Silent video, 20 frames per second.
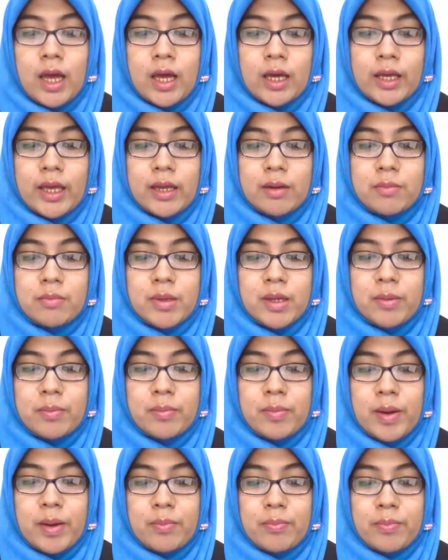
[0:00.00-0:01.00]
can be
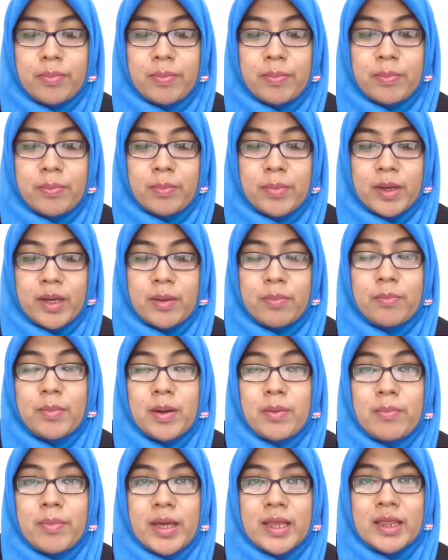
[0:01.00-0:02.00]

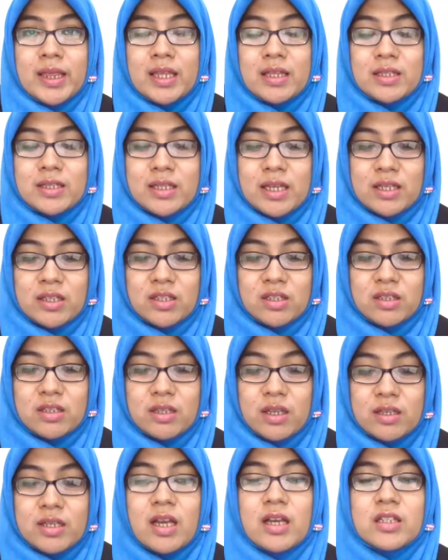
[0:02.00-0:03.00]
implemented
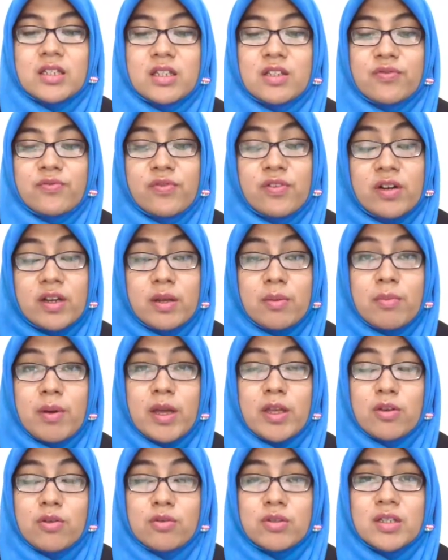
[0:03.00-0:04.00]
successfully by
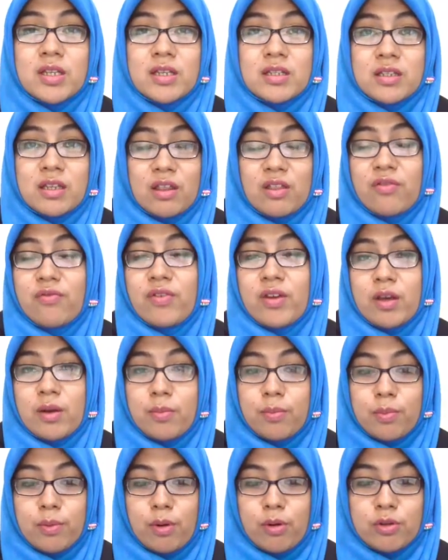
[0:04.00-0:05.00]
using scientific
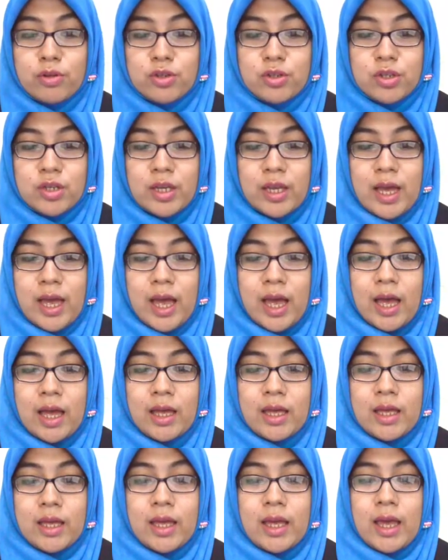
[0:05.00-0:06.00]
approach, yeah.
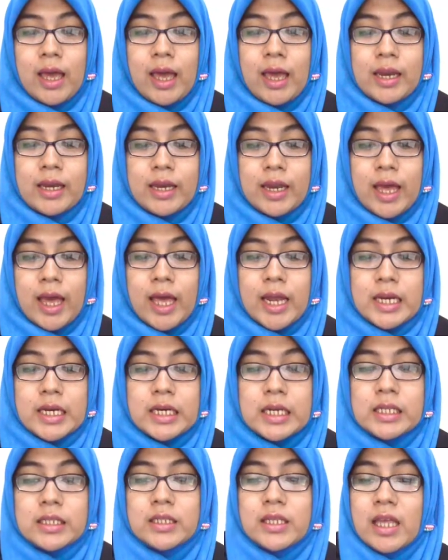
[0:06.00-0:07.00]
And
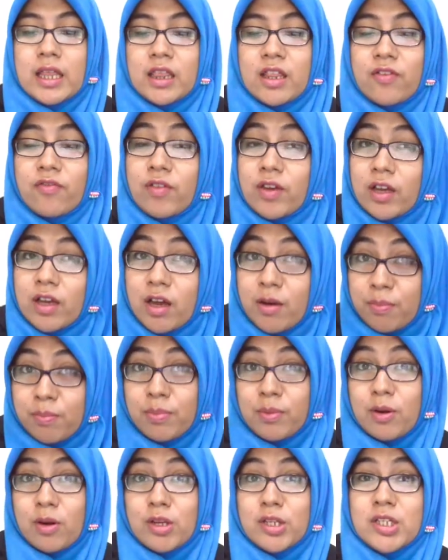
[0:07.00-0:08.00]
then the scientific
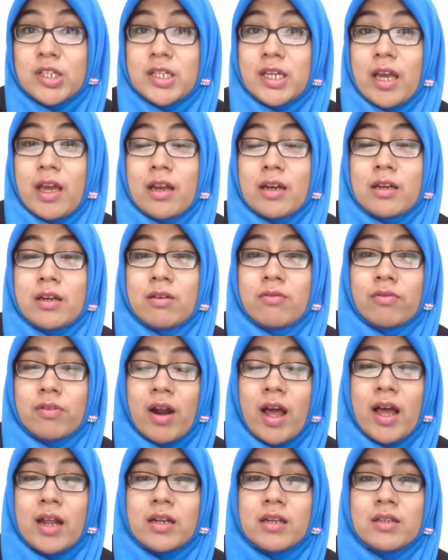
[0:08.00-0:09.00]
approach can
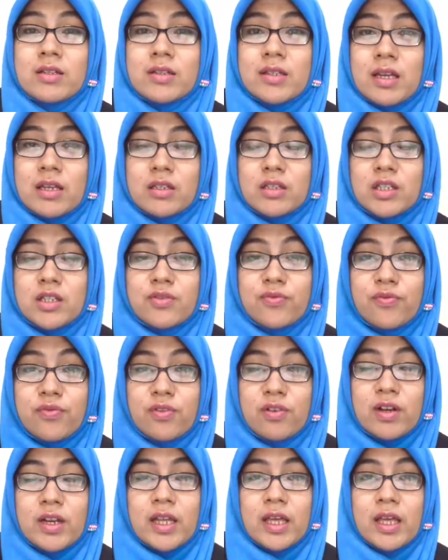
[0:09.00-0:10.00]
run
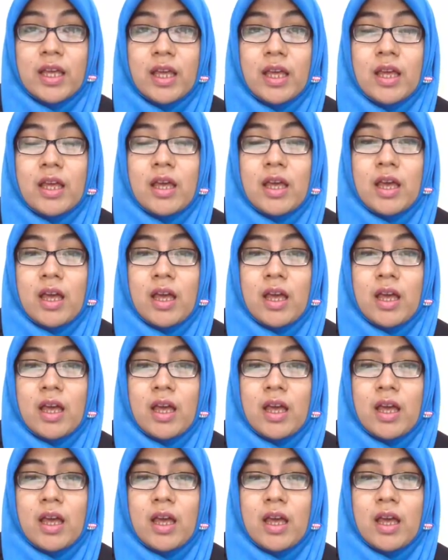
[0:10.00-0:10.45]
successfully